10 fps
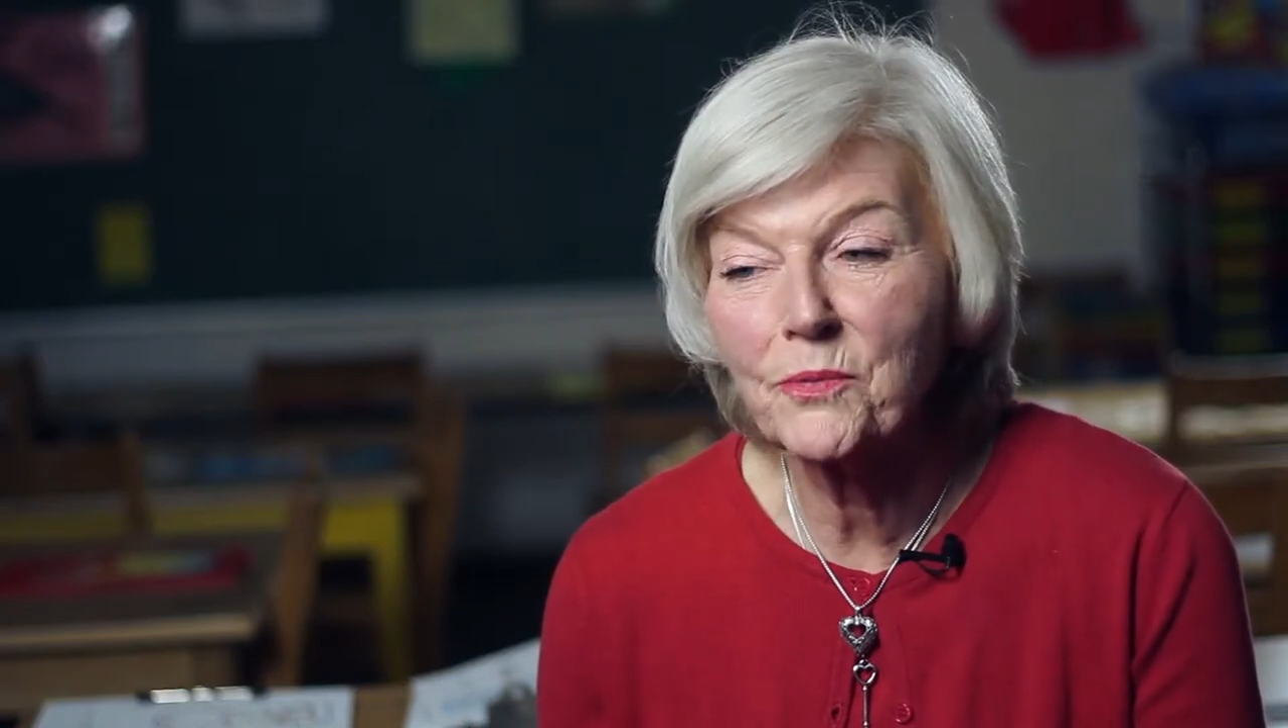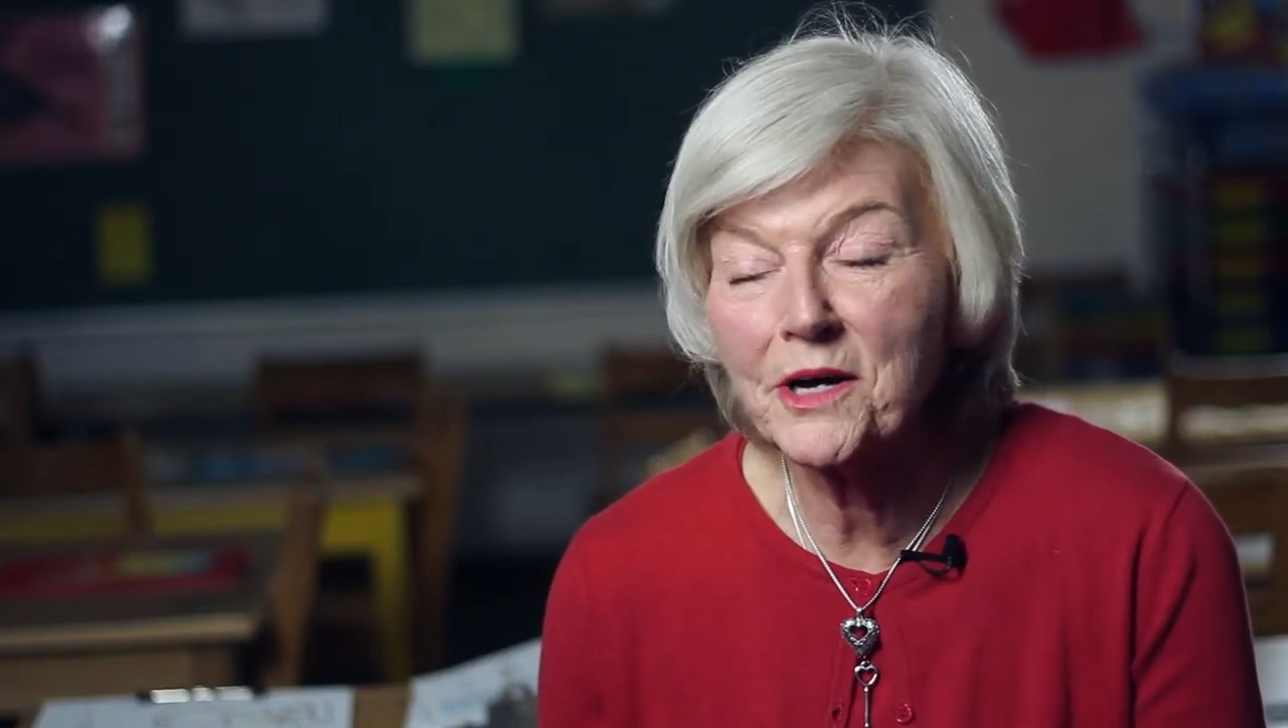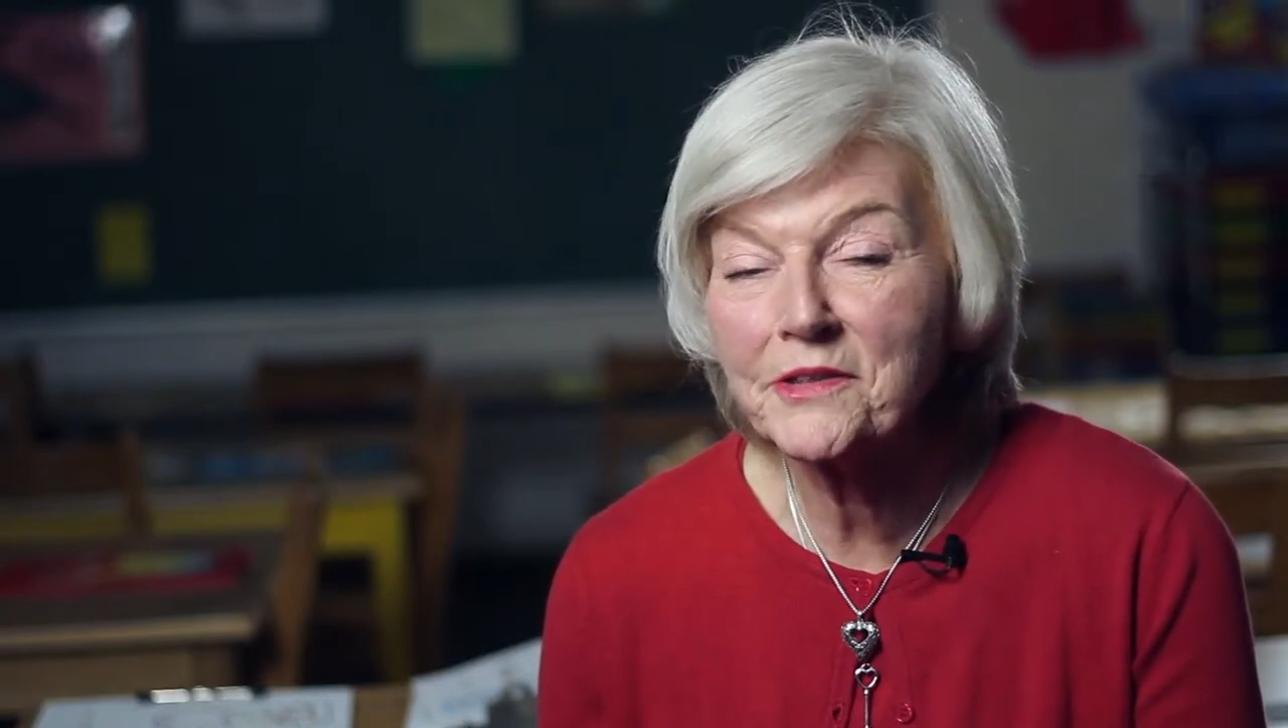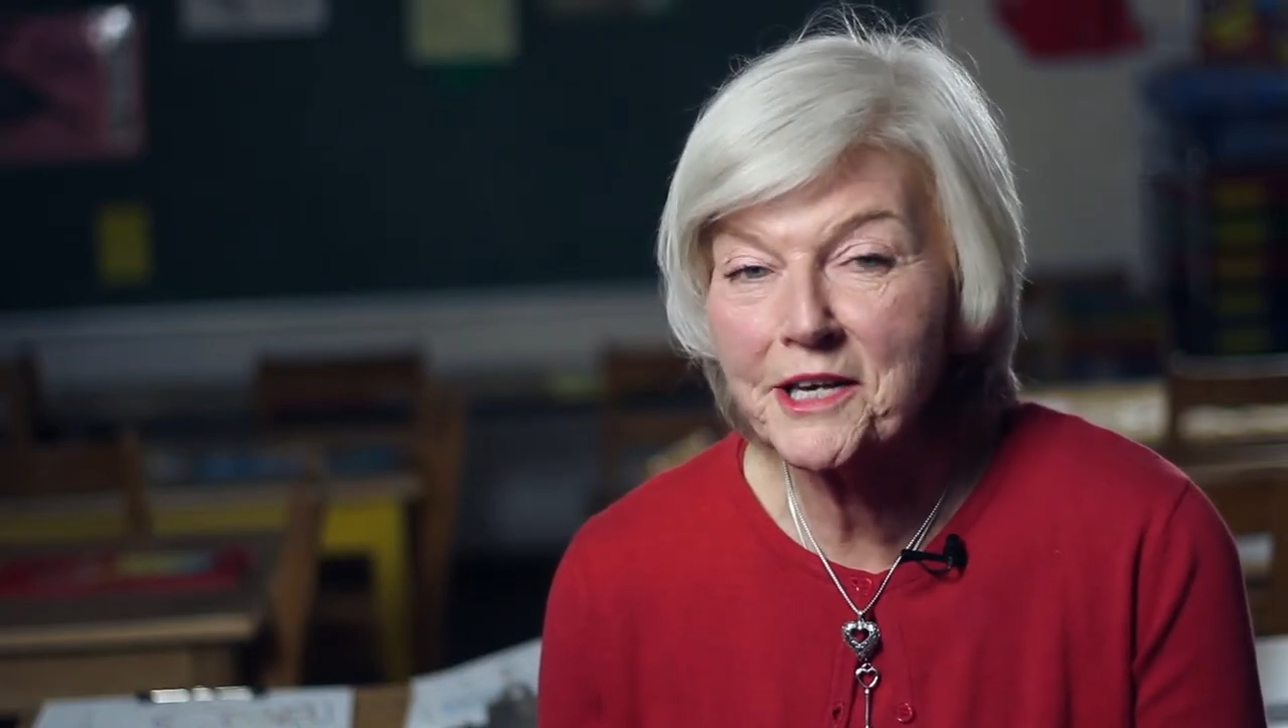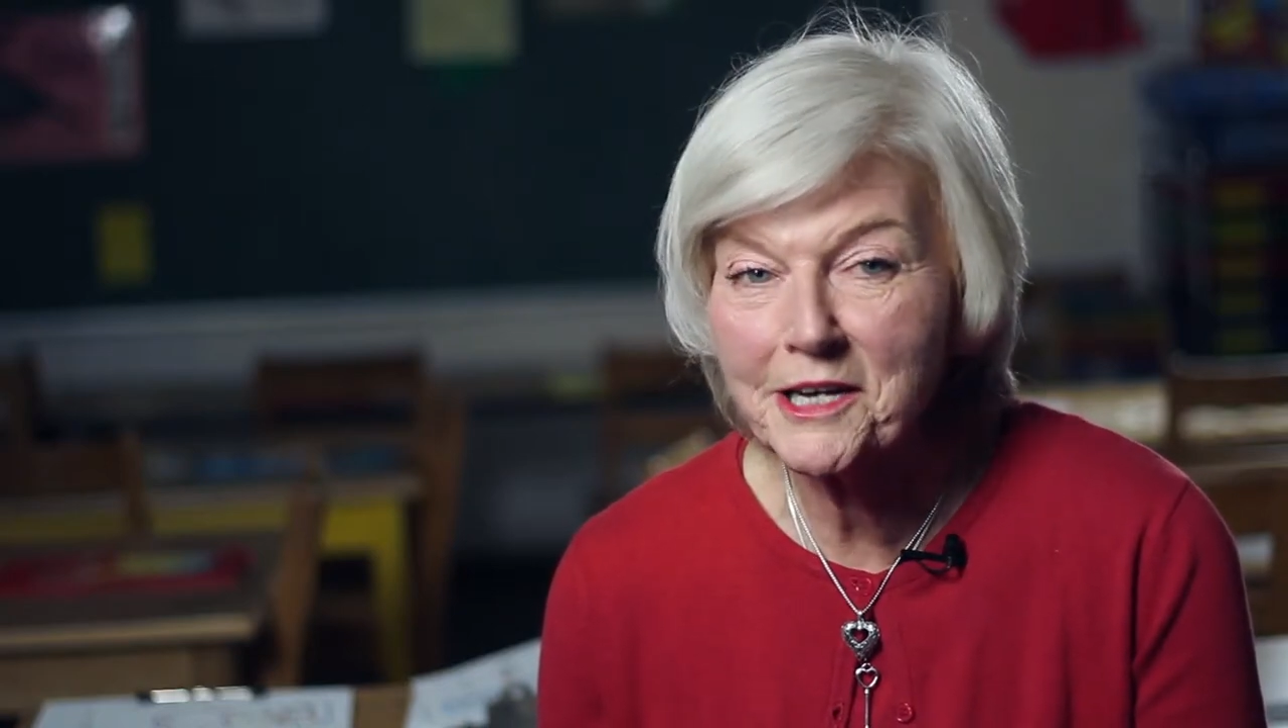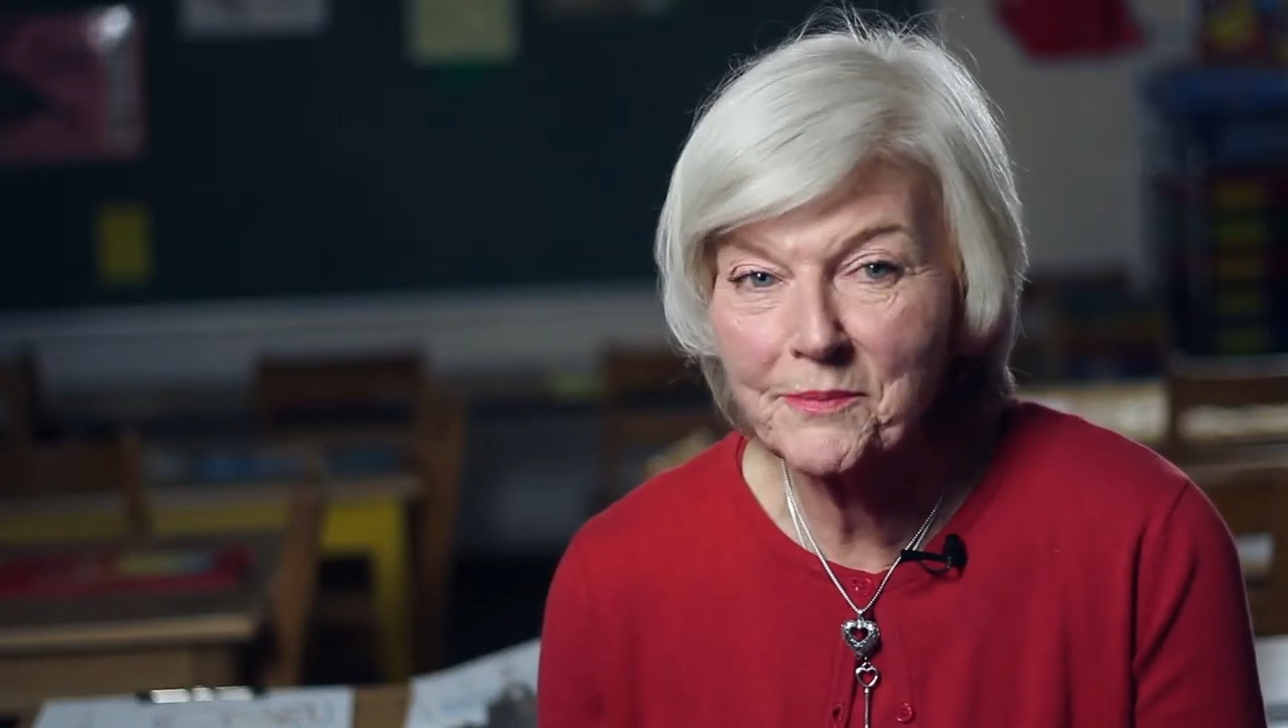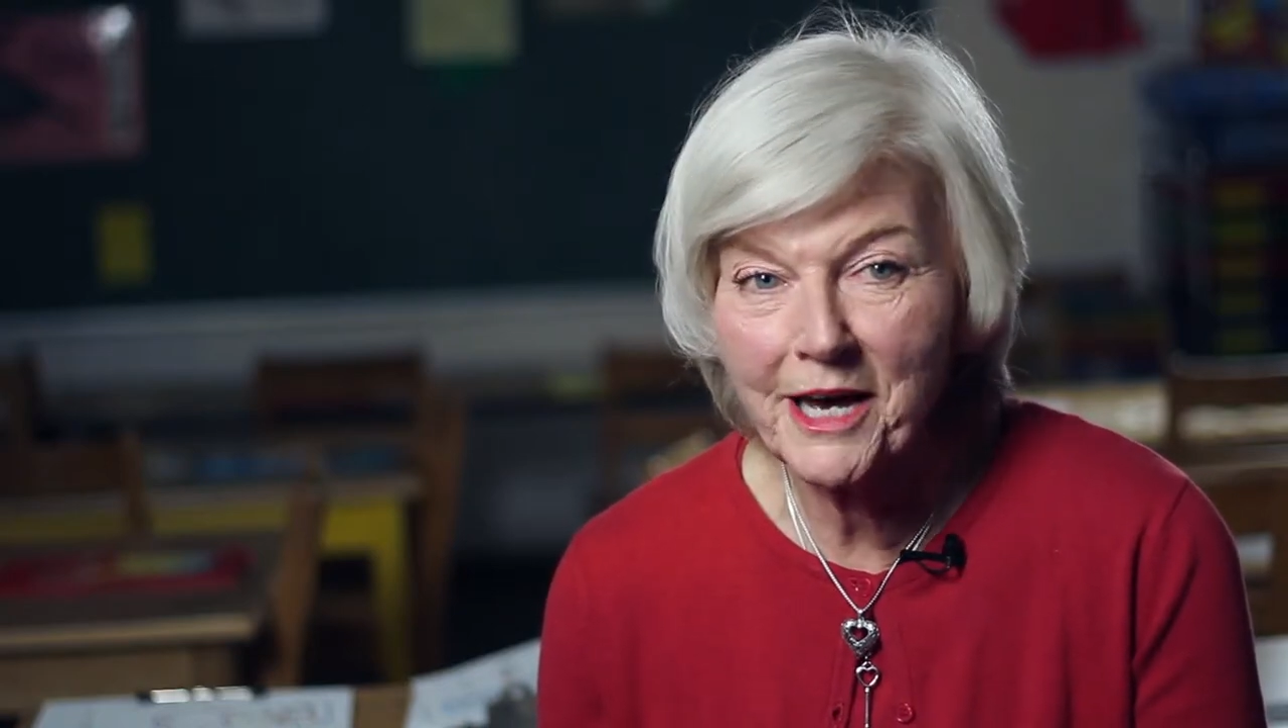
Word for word: one thing